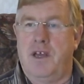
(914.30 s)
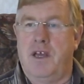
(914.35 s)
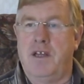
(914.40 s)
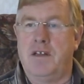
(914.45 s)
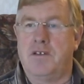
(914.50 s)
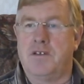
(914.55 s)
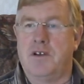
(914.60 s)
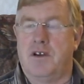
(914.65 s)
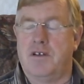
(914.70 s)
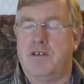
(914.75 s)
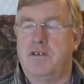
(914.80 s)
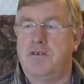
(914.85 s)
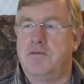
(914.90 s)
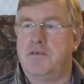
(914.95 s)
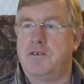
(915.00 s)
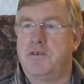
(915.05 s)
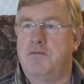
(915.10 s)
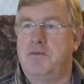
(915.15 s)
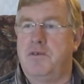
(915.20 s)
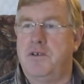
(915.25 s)
ANATHOTH, who
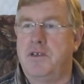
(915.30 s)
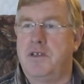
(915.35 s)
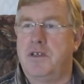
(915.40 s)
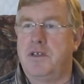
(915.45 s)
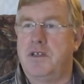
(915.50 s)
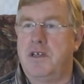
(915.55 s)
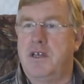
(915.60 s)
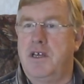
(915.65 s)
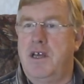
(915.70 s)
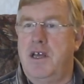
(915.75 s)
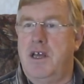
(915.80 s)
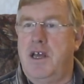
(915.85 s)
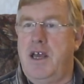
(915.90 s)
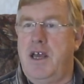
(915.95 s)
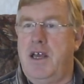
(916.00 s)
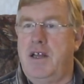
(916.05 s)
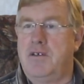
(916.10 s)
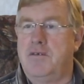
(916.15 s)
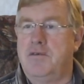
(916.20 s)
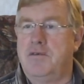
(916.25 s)
was appointed,
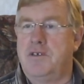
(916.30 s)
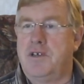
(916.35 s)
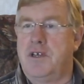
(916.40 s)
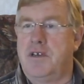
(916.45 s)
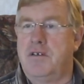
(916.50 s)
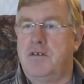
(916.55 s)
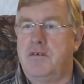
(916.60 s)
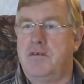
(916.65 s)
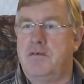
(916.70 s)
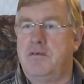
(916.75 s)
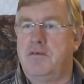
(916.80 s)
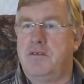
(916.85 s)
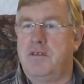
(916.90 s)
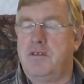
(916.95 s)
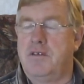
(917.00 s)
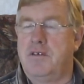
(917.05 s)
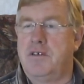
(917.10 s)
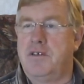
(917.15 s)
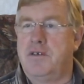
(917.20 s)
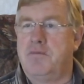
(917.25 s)
and also
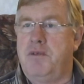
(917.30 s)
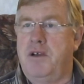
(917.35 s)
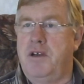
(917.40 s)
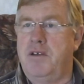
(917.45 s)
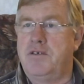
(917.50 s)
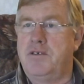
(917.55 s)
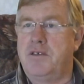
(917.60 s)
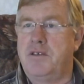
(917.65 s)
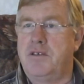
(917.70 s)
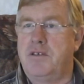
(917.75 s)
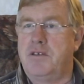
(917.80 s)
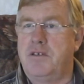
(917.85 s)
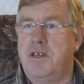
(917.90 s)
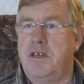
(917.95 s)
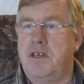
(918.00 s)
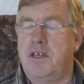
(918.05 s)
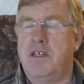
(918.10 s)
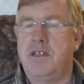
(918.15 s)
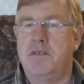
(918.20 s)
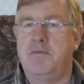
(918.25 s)
the supposed
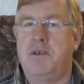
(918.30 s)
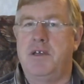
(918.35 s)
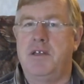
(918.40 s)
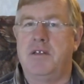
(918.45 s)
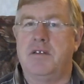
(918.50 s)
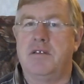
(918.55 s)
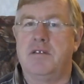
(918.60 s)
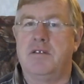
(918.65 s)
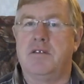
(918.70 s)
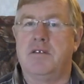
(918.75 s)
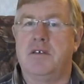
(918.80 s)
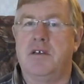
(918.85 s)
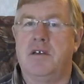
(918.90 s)
independent